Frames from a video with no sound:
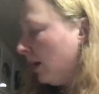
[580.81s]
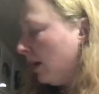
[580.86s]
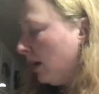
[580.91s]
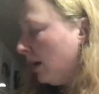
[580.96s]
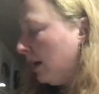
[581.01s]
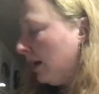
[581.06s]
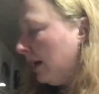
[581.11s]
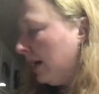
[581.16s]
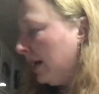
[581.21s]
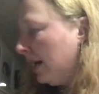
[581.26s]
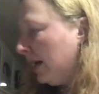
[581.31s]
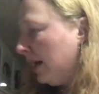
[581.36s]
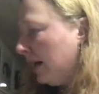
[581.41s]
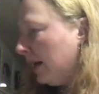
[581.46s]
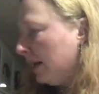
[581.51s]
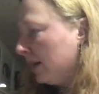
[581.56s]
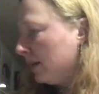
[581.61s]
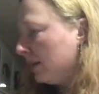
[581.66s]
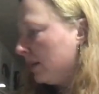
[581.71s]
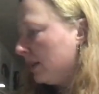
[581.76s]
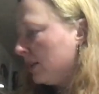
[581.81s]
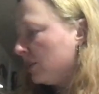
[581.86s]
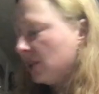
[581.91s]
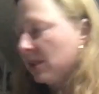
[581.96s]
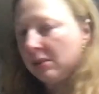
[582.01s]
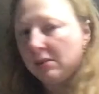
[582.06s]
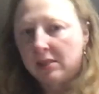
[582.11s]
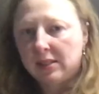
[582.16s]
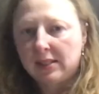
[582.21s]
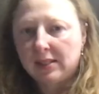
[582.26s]
And
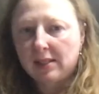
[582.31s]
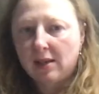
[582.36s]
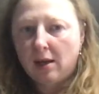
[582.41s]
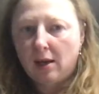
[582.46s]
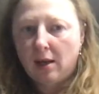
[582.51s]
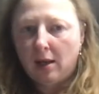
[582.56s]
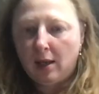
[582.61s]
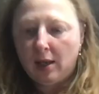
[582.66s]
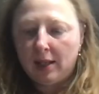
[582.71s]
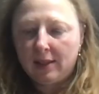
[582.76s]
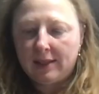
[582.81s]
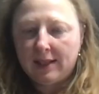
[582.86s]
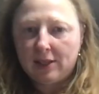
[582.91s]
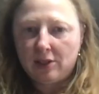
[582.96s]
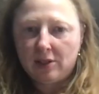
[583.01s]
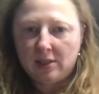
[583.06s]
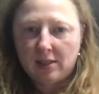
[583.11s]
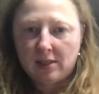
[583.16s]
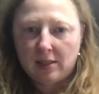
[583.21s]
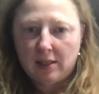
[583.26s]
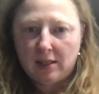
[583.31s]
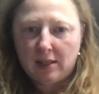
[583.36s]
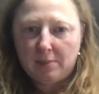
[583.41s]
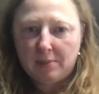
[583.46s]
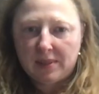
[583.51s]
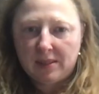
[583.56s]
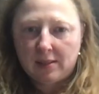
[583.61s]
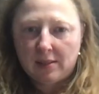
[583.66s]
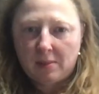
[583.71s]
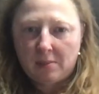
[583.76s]
kitchen salt, I just
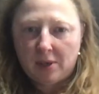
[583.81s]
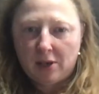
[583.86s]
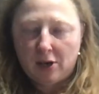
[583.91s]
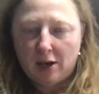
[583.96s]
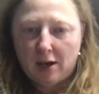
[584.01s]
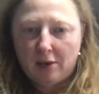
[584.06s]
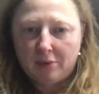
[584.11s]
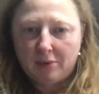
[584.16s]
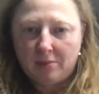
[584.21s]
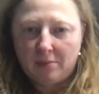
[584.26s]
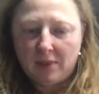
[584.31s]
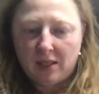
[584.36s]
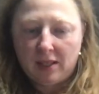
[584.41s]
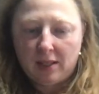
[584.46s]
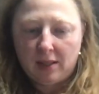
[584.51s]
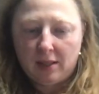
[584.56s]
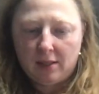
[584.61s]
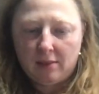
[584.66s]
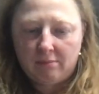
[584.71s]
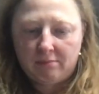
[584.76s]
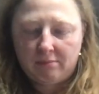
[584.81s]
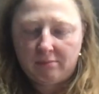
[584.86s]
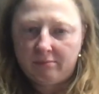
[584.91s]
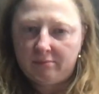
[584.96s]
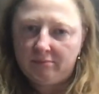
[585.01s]
keep some around me.